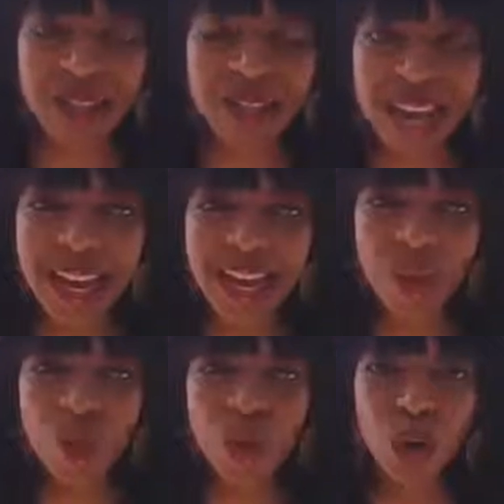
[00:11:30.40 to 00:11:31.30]
as
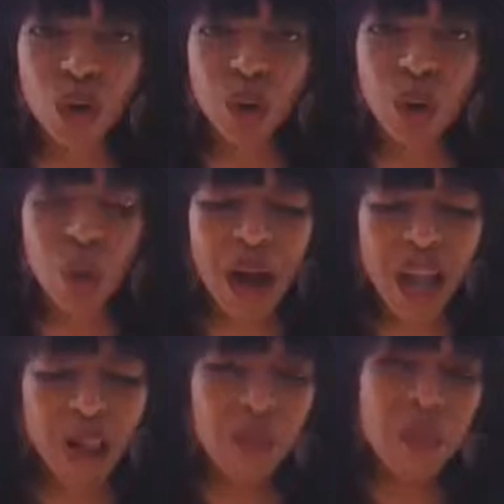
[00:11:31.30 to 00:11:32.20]
saying we're not doing
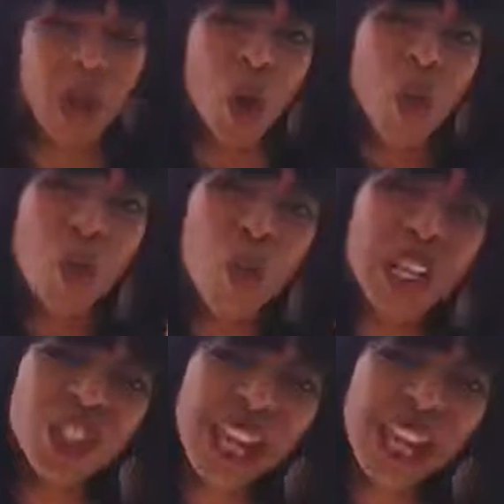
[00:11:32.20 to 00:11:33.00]
well, which